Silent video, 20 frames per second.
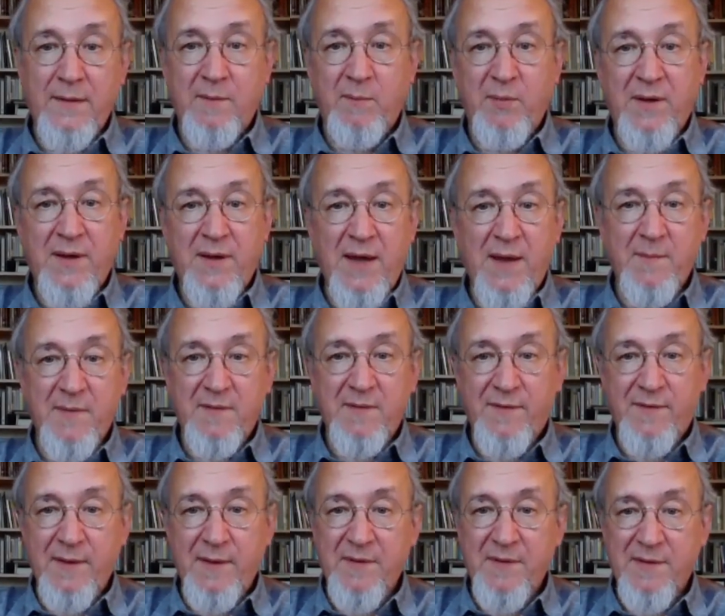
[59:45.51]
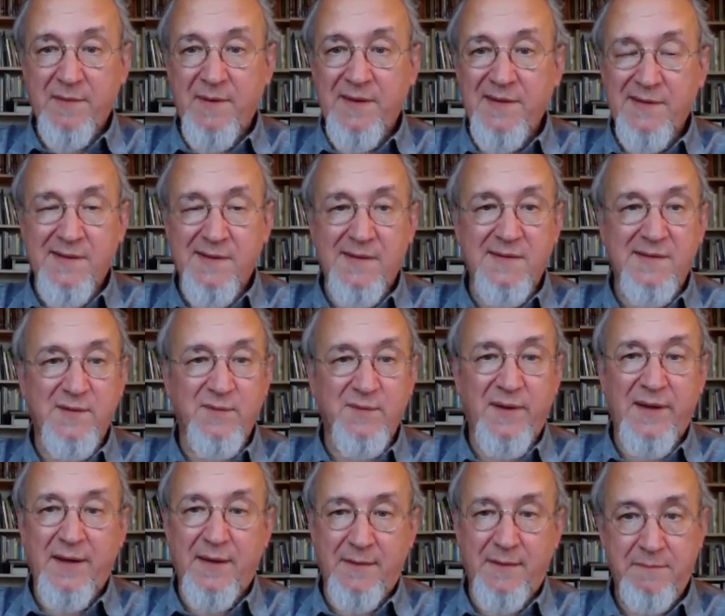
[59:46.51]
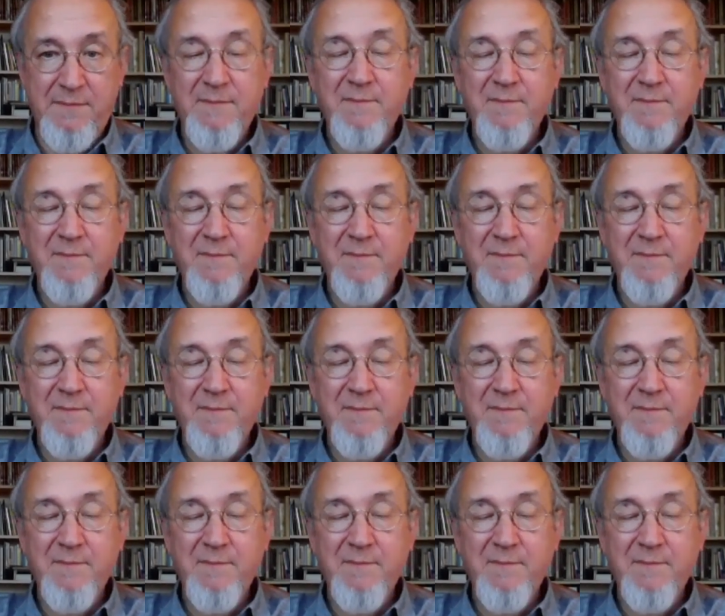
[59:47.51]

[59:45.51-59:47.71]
it became a free mathematics elsewhere.